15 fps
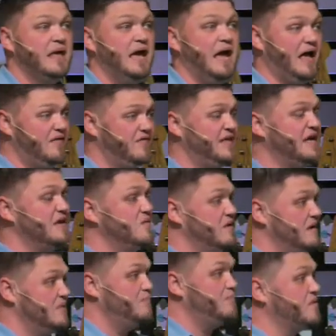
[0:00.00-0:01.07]
and then
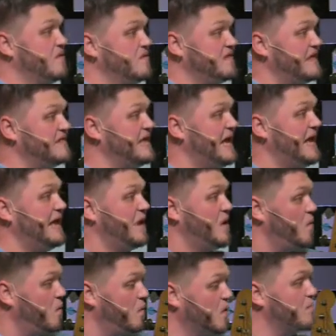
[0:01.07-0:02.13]
prove that they
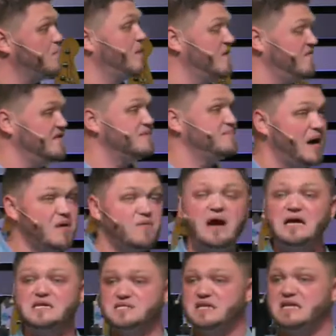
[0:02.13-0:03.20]
were perfect by
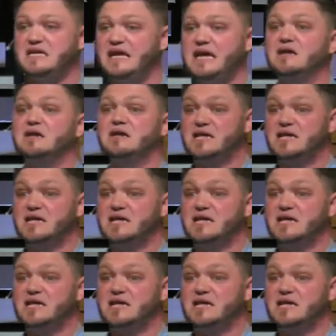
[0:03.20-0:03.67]
rising again.